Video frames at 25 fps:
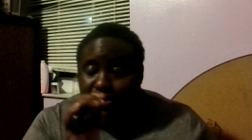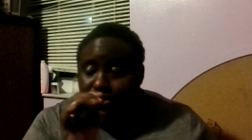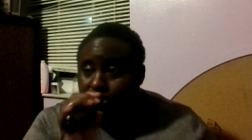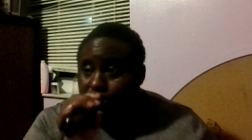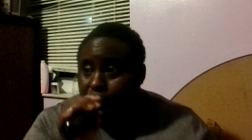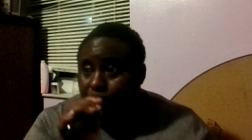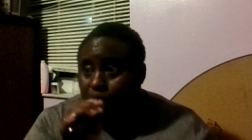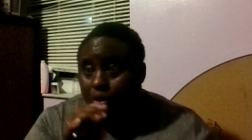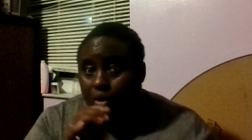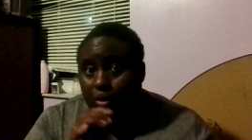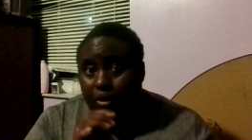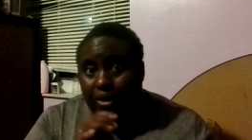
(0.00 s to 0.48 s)

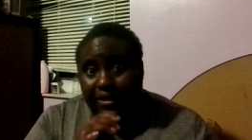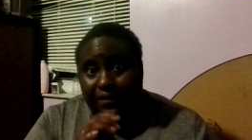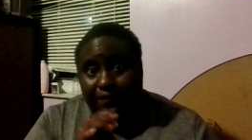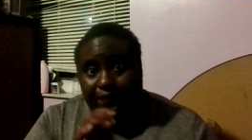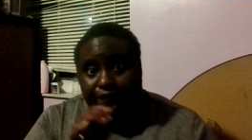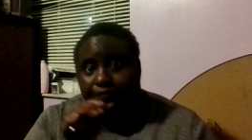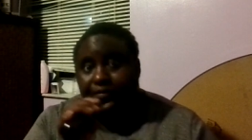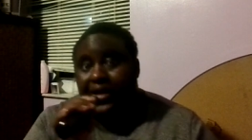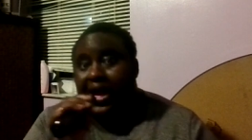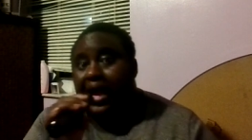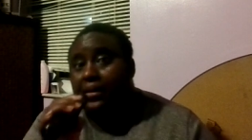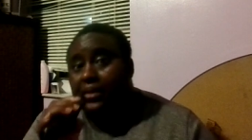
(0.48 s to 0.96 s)
just only
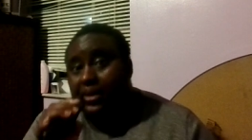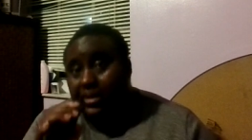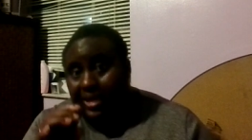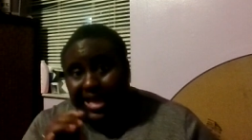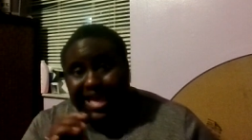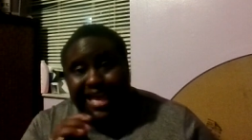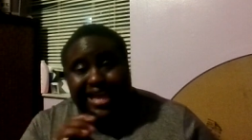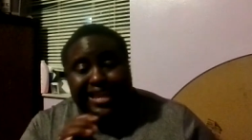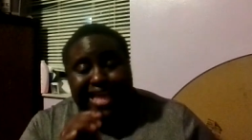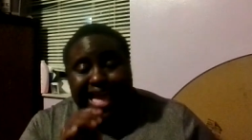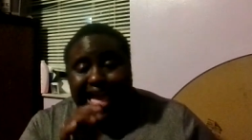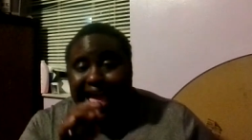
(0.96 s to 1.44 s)
family.
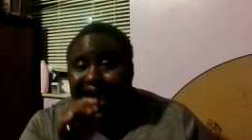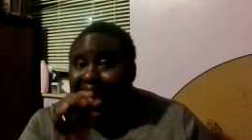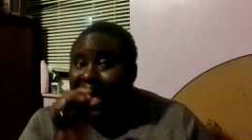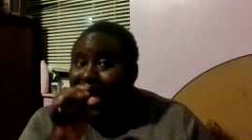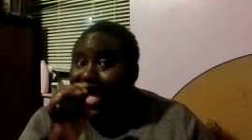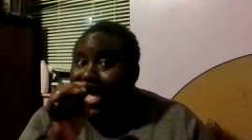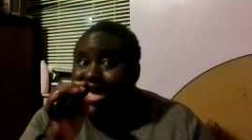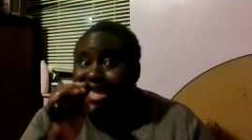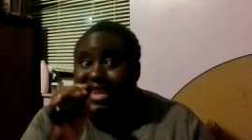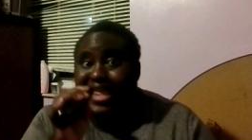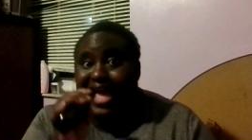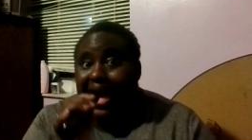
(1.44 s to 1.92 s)
It
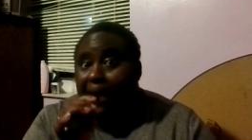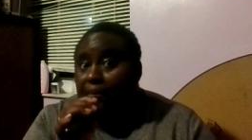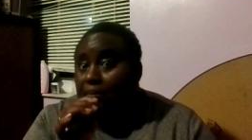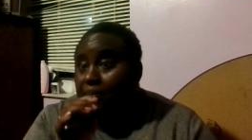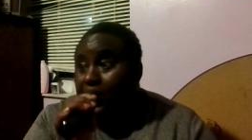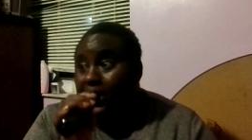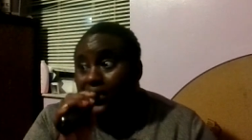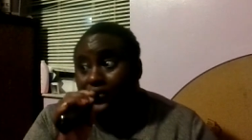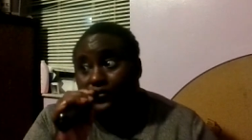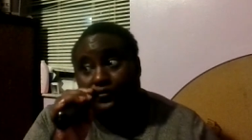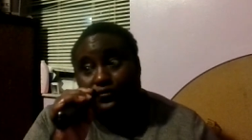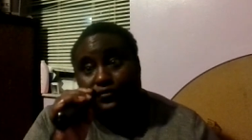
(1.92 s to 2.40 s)
it
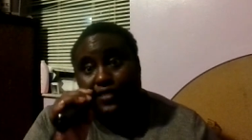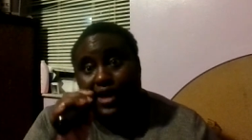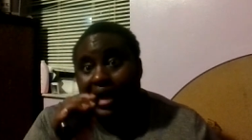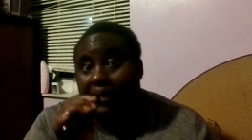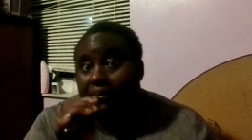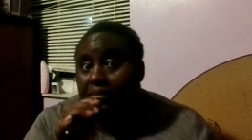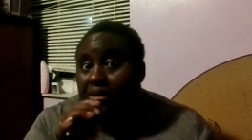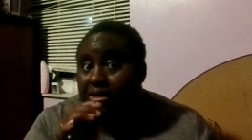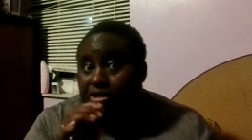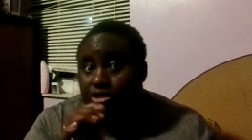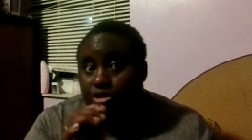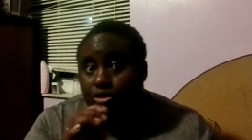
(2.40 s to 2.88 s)
happened in
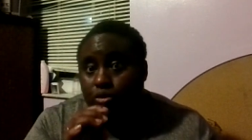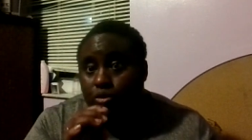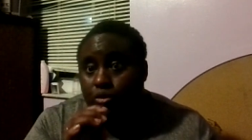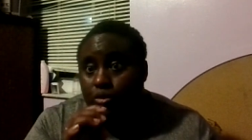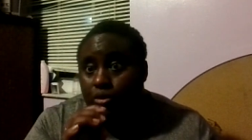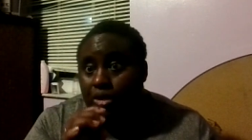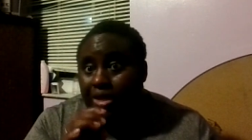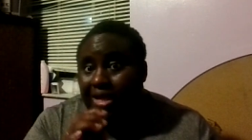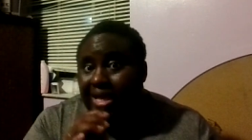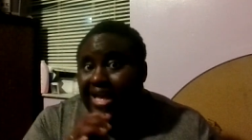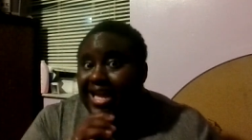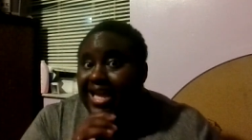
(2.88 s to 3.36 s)
family too.